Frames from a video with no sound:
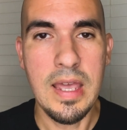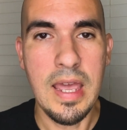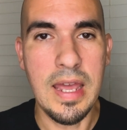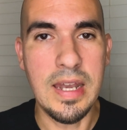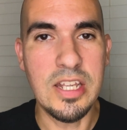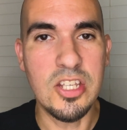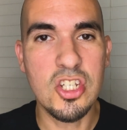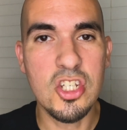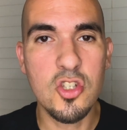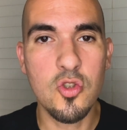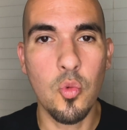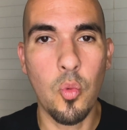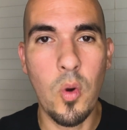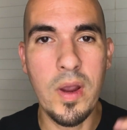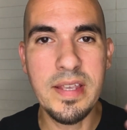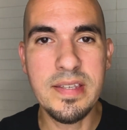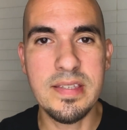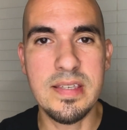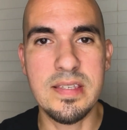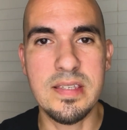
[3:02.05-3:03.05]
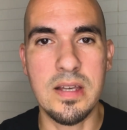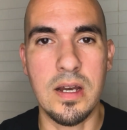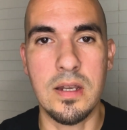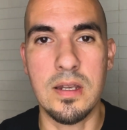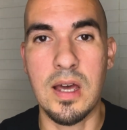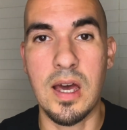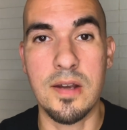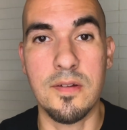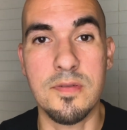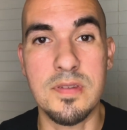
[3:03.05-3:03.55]
and it just wastes a
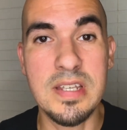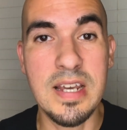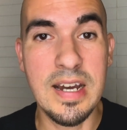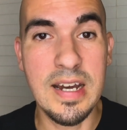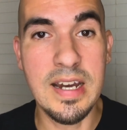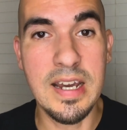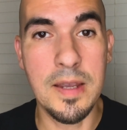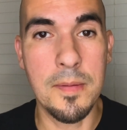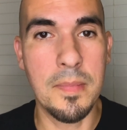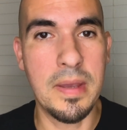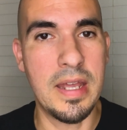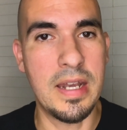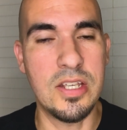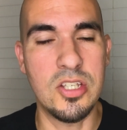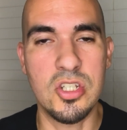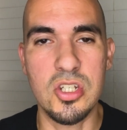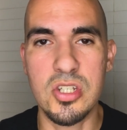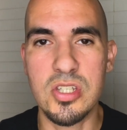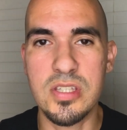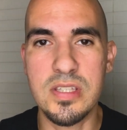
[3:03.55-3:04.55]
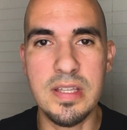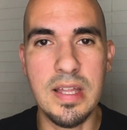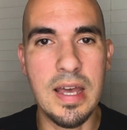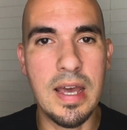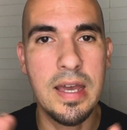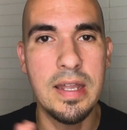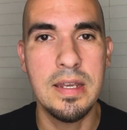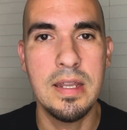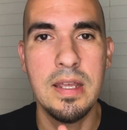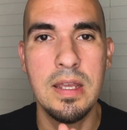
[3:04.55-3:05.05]
lot of time, and it is
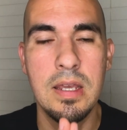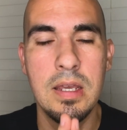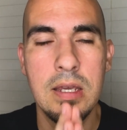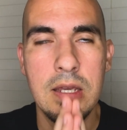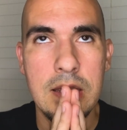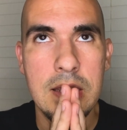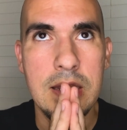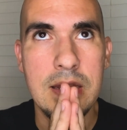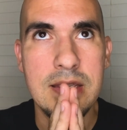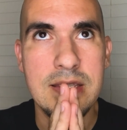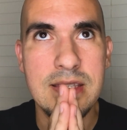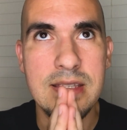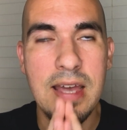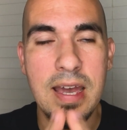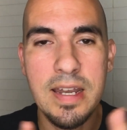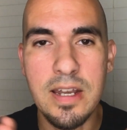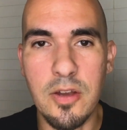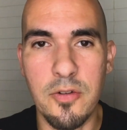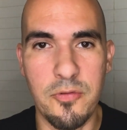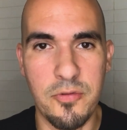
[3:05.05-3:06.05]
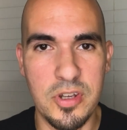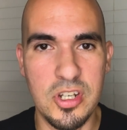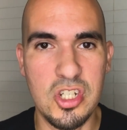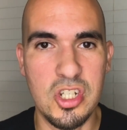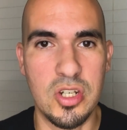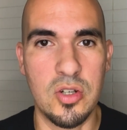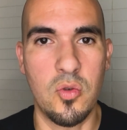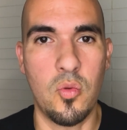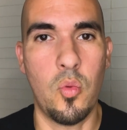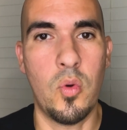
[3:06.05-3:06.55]
not
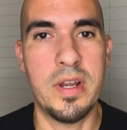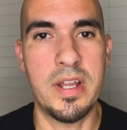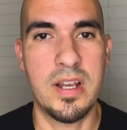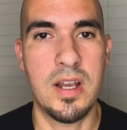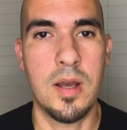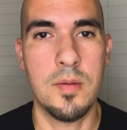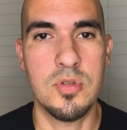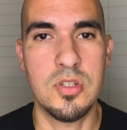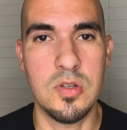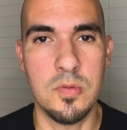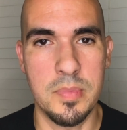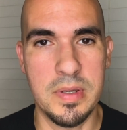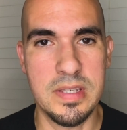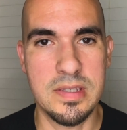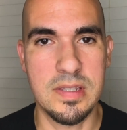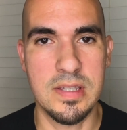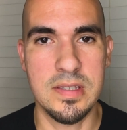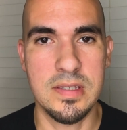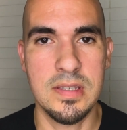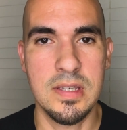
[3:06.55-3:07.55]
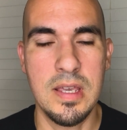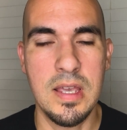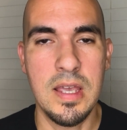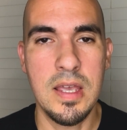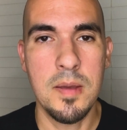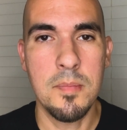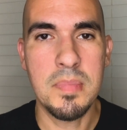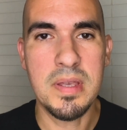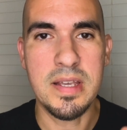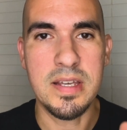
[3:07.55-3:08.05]
efficient when it comes to business,
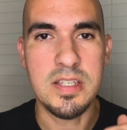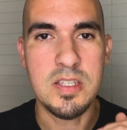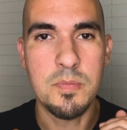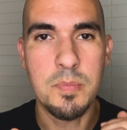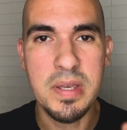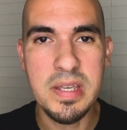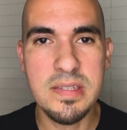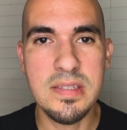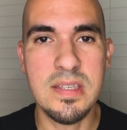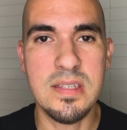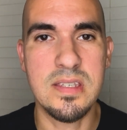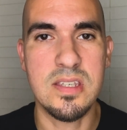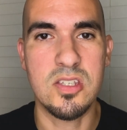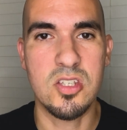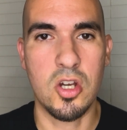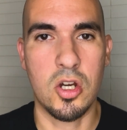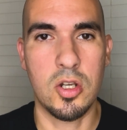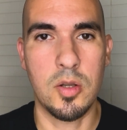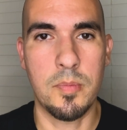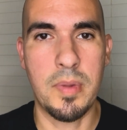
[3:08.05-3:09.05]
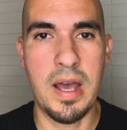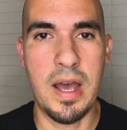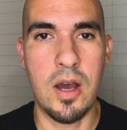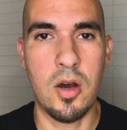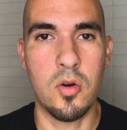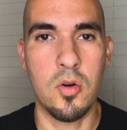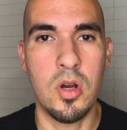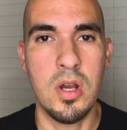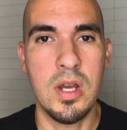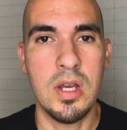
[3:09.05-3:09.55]
because business is all
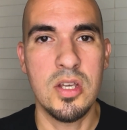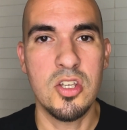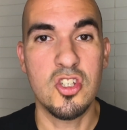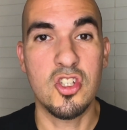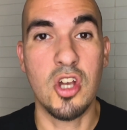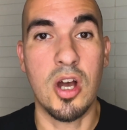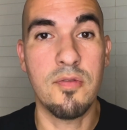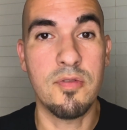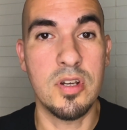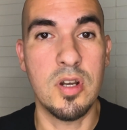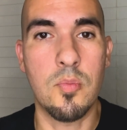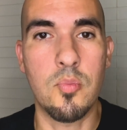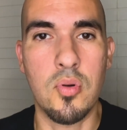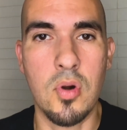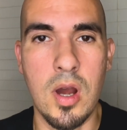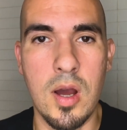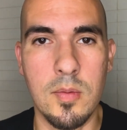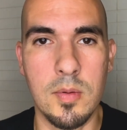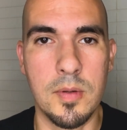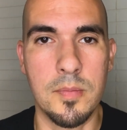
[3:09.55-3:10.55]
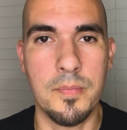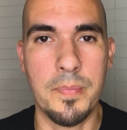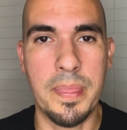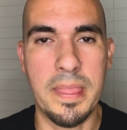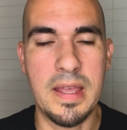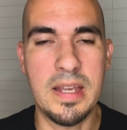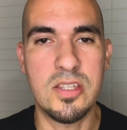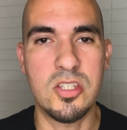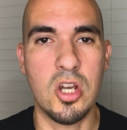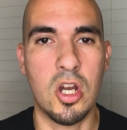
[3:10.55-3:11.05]
about solving a problem.
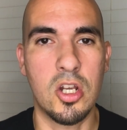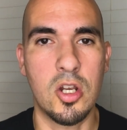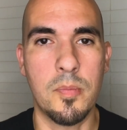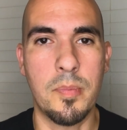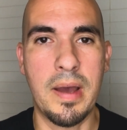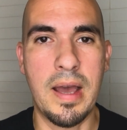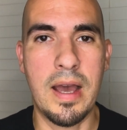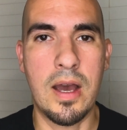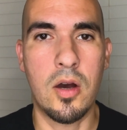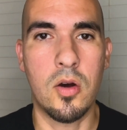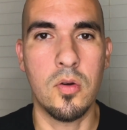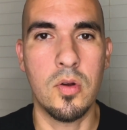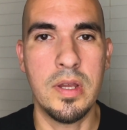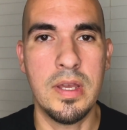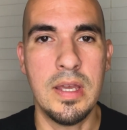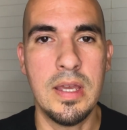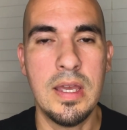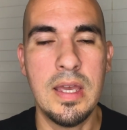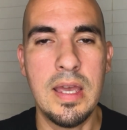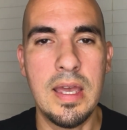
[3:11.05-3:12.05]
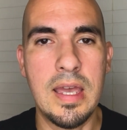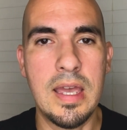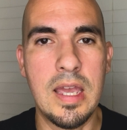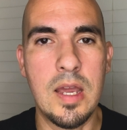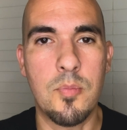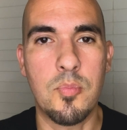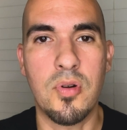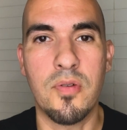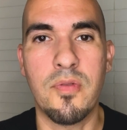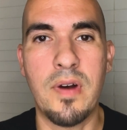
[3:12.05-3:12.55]
It's all about
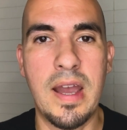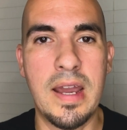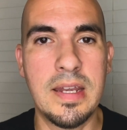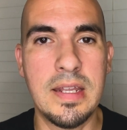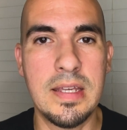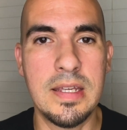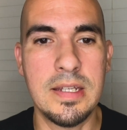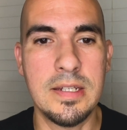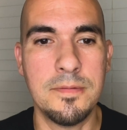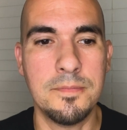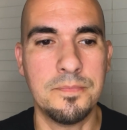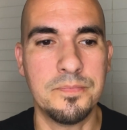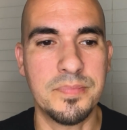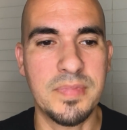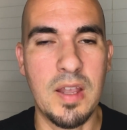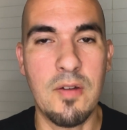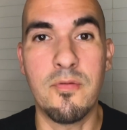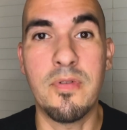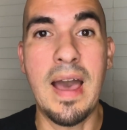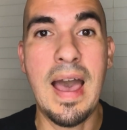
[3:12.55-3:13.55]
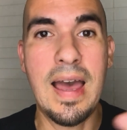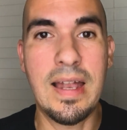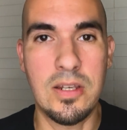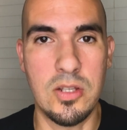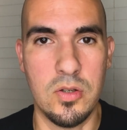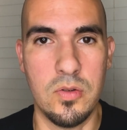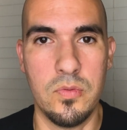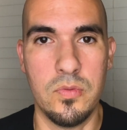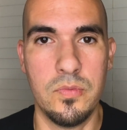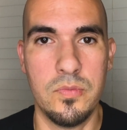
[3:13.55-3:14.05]
providing
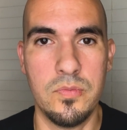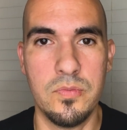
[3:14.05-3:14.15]
value,